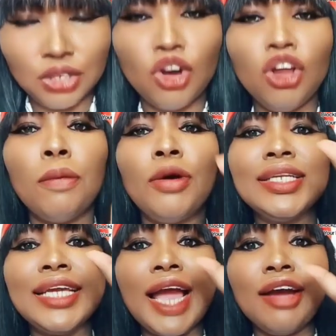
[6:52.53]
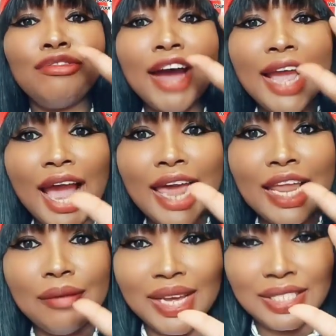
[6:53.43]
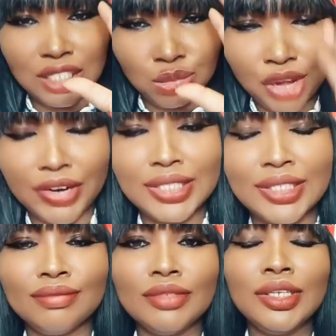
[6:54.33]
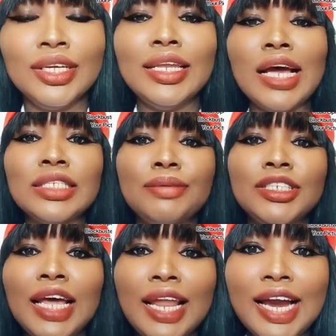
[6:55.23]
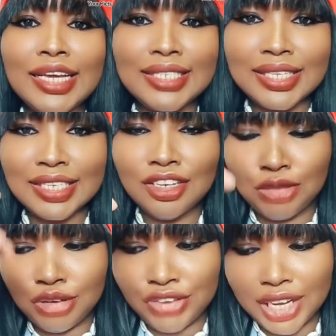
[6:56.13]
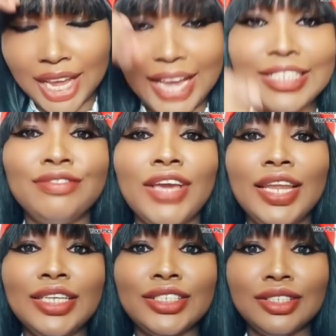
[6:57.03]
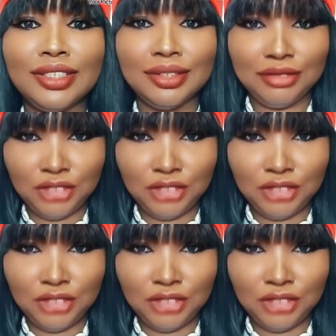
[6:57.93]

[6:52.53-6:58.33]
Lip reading: You call upon the fire element spirit that specializes in removing negative energies.